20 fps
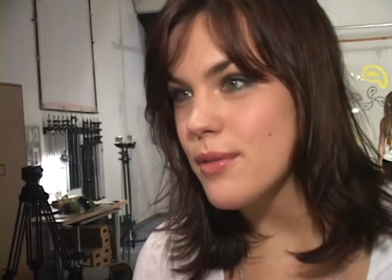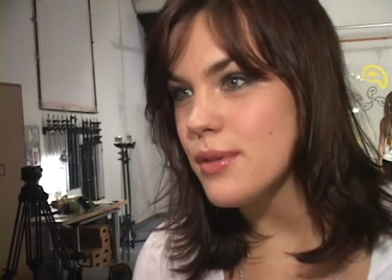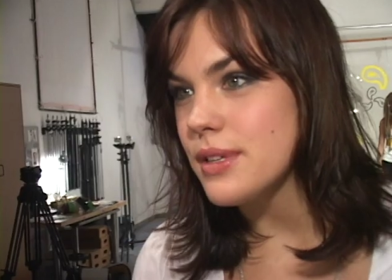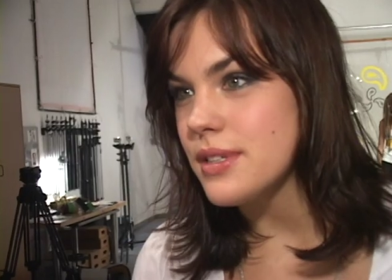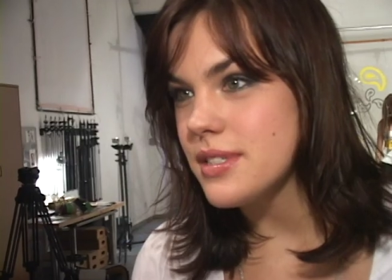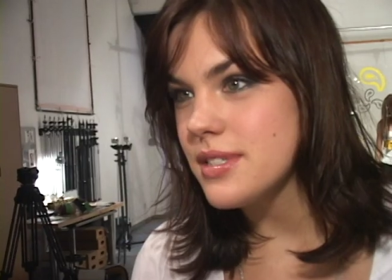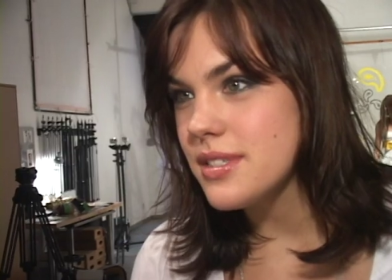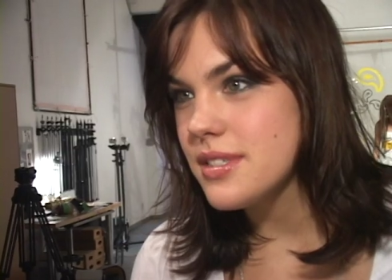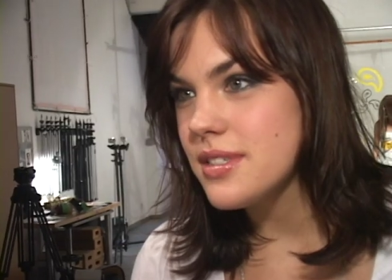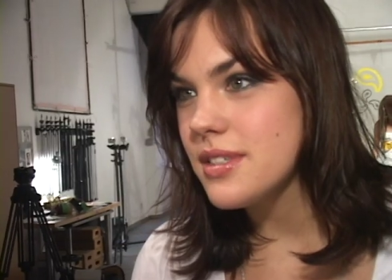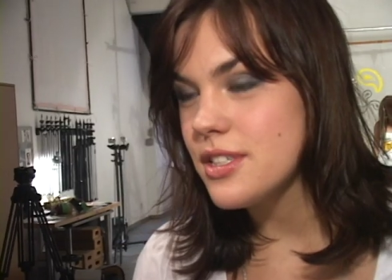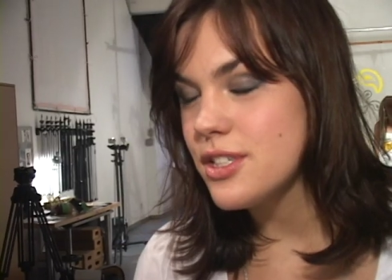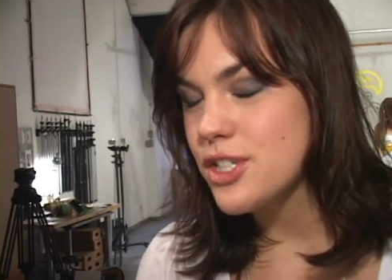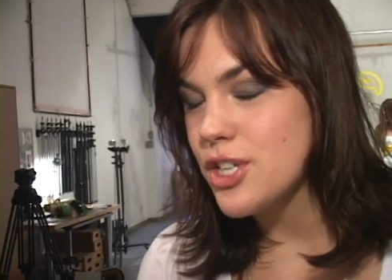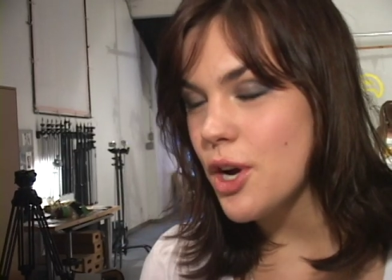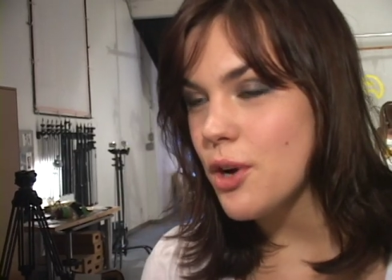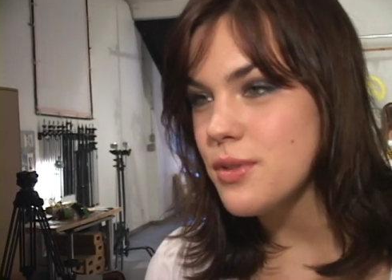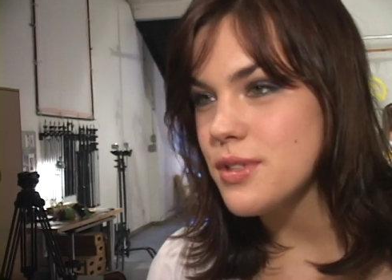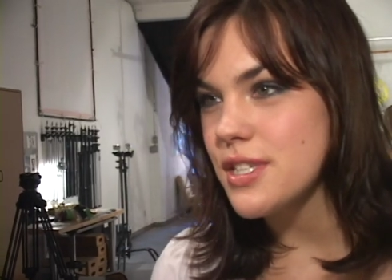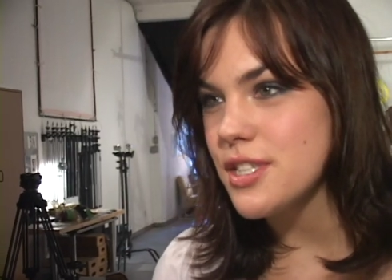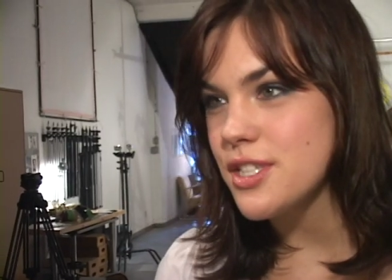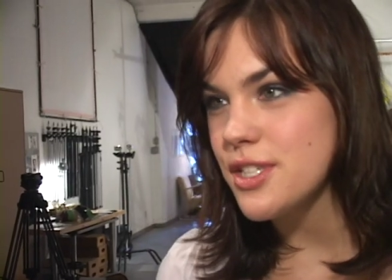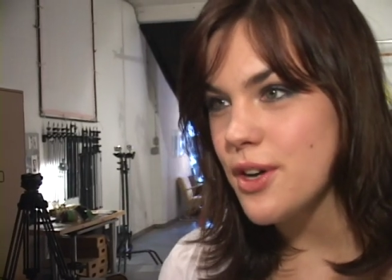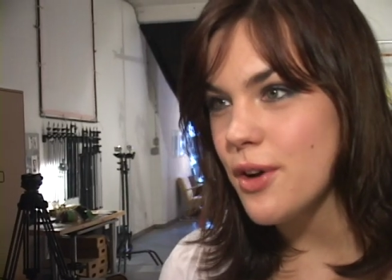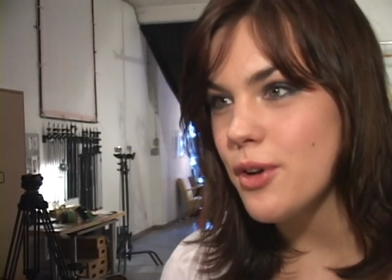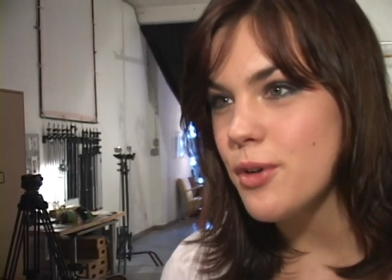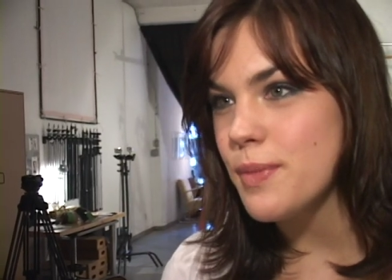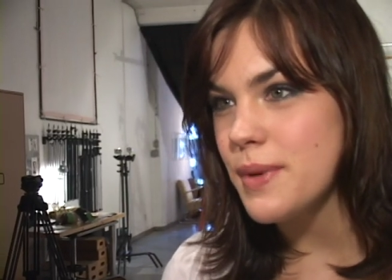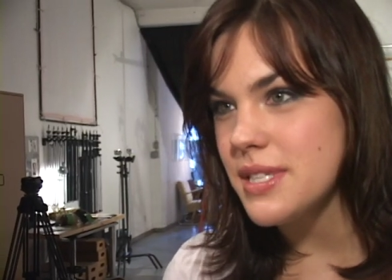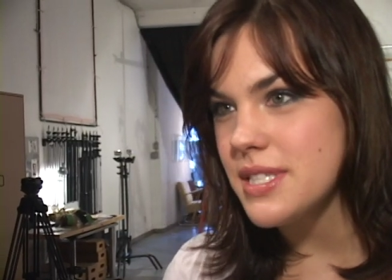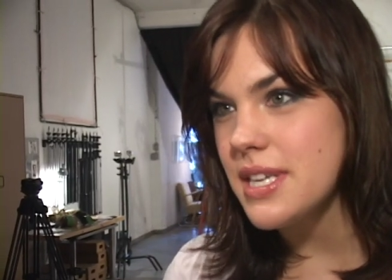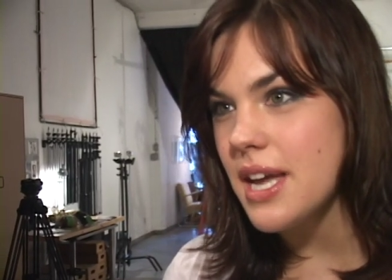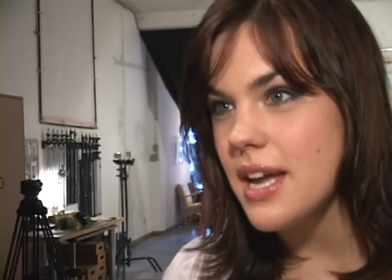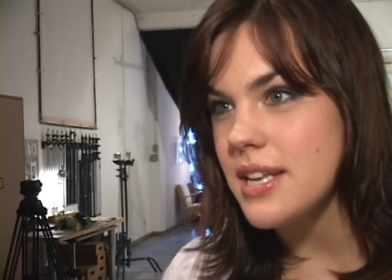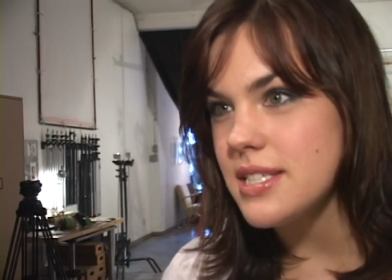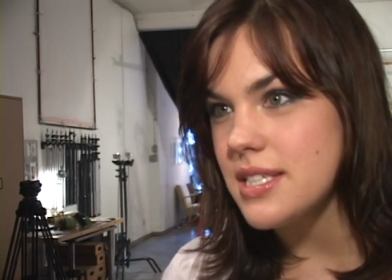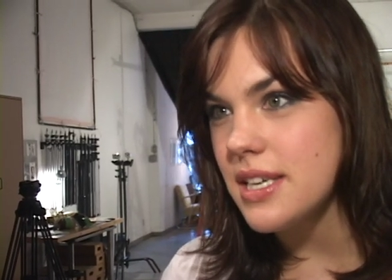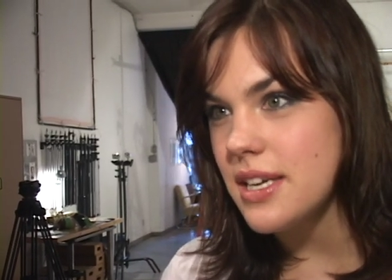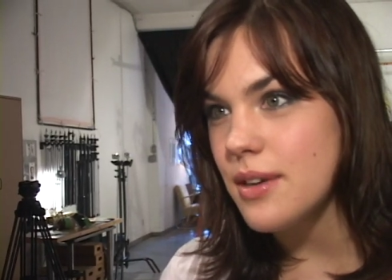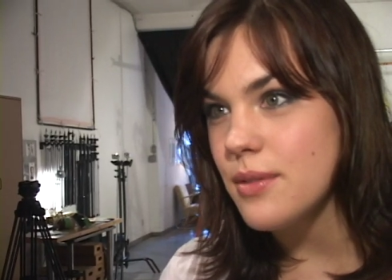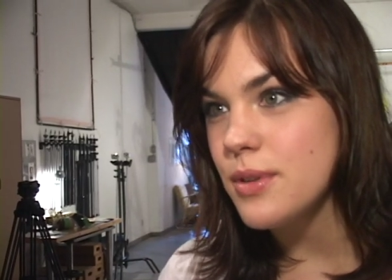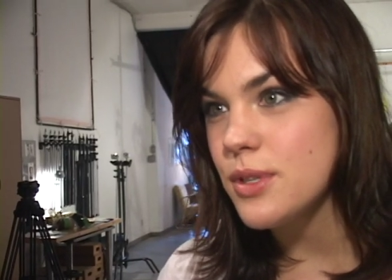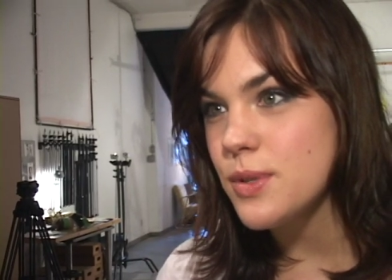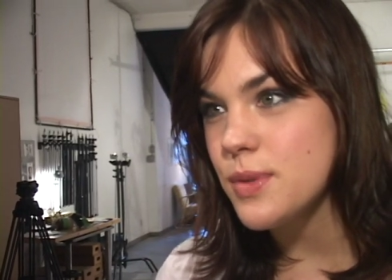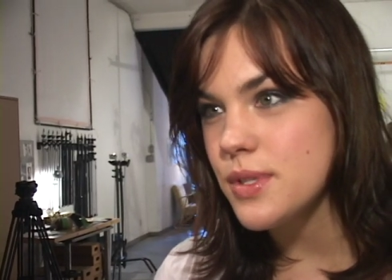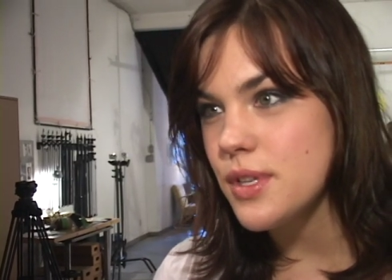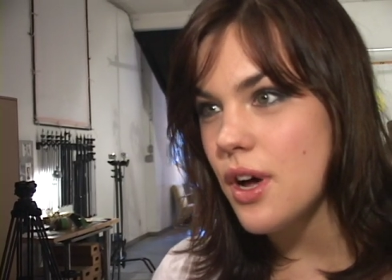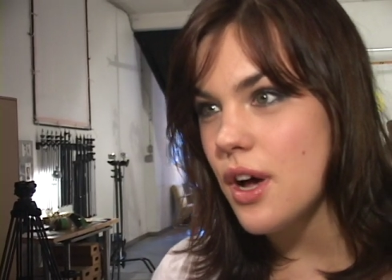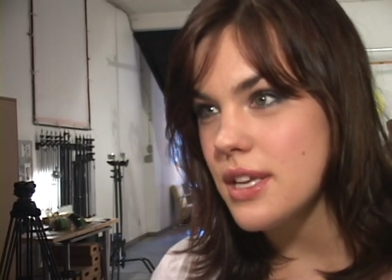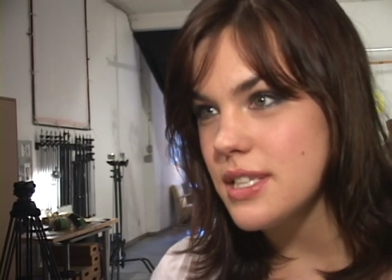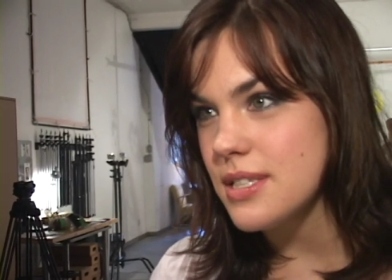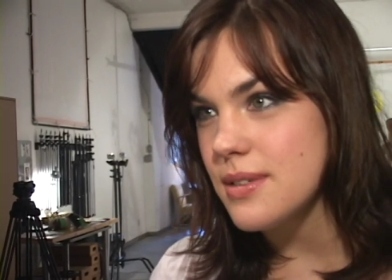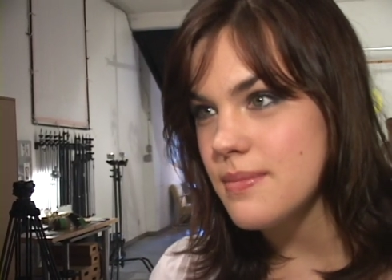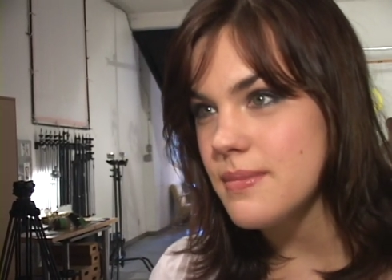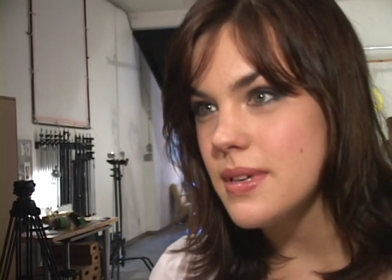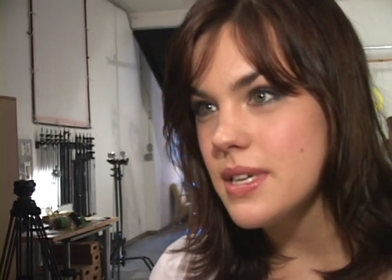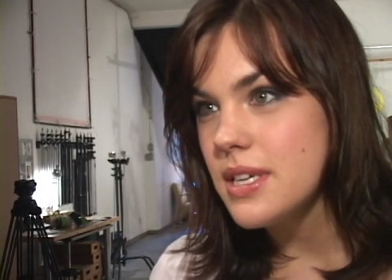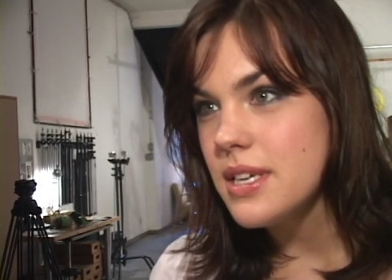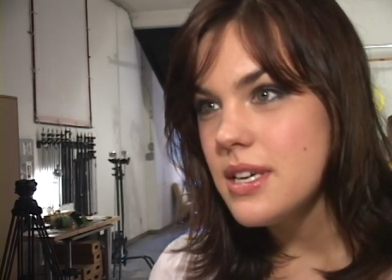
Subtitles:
was chosen to go to BCIT, which was awesome.